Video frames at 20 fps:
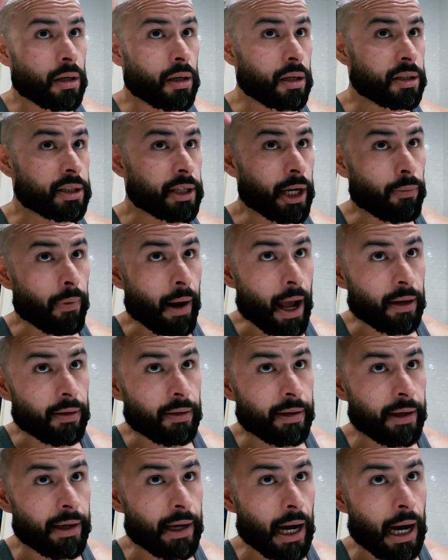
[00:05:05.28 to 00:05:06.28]
See, around
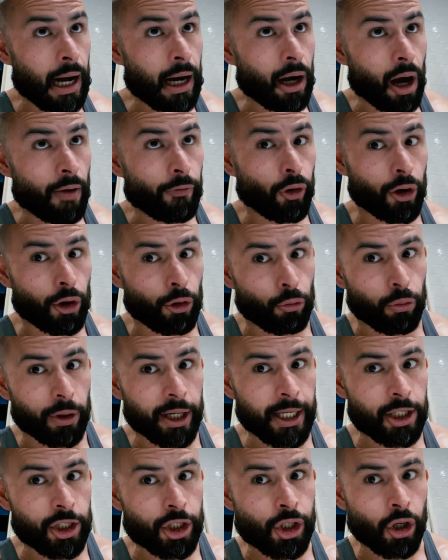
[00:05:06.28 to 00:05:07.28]
here, I've got a
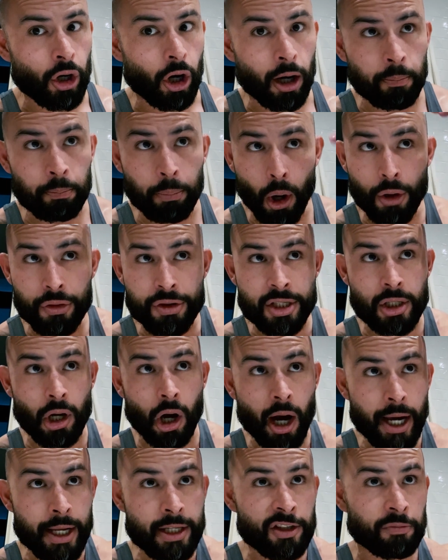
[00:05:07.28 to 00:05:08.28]
ridge on both
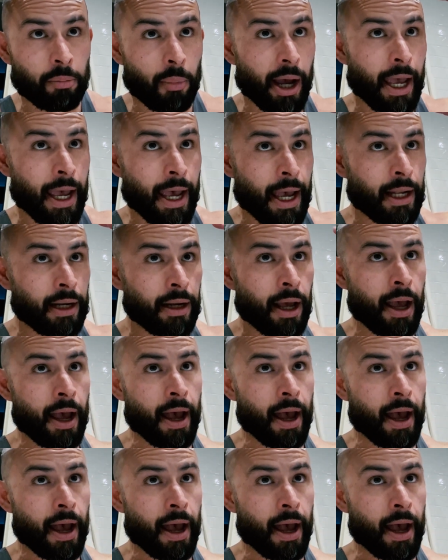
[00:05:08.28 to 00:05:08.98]
sides of my head,